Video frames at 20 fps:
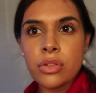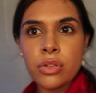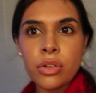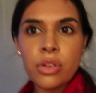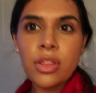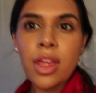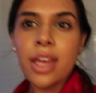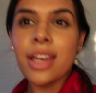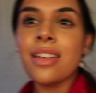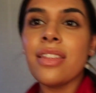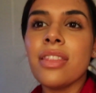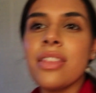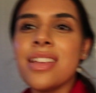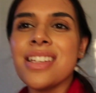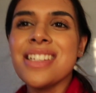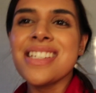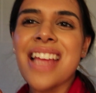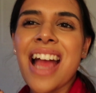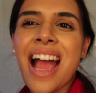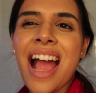look like
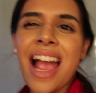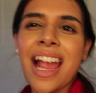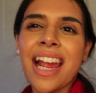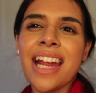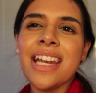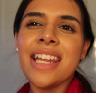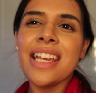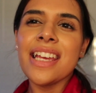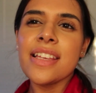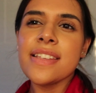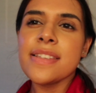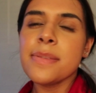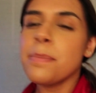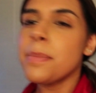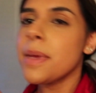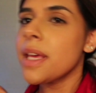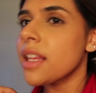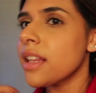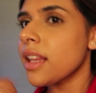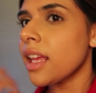the tiniest
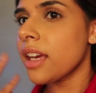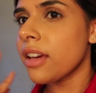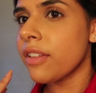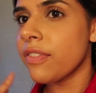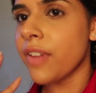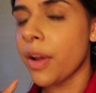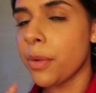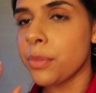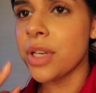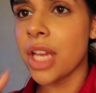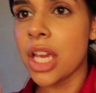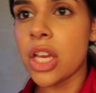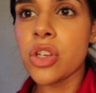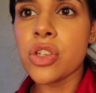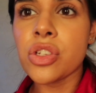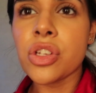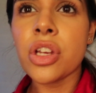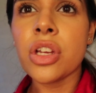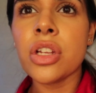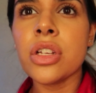bit like
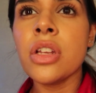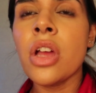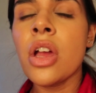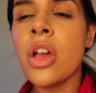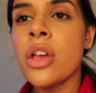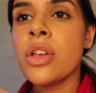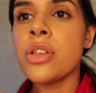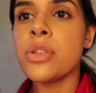foundation.